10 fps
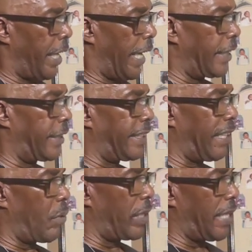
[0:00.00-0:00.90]
and it says
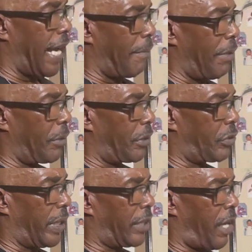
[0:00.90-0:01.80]
at one time it was
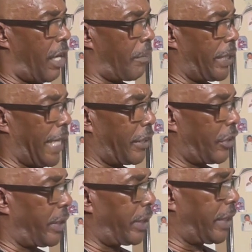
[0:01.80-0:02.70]
strict dogma that the
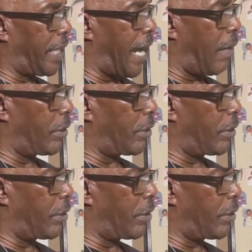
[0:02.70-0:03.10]
Christian God